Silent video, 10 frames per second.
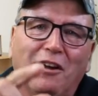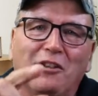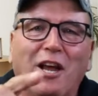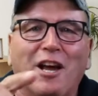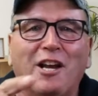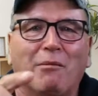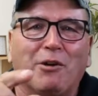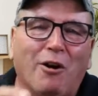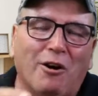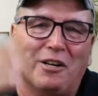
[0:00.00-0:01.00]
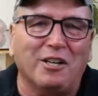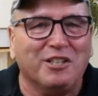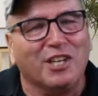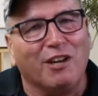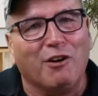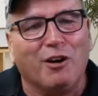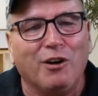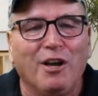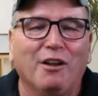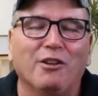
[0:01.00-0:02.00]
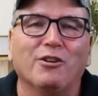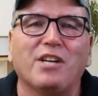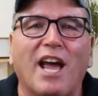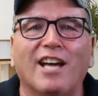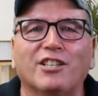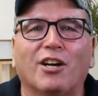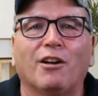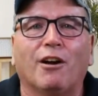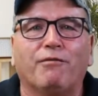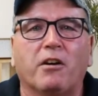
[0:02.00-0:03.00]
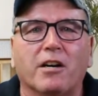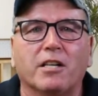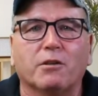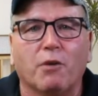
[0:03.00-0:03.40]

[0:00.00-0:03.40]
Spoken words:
they end up calling and they say, well, your tag's on our furnace.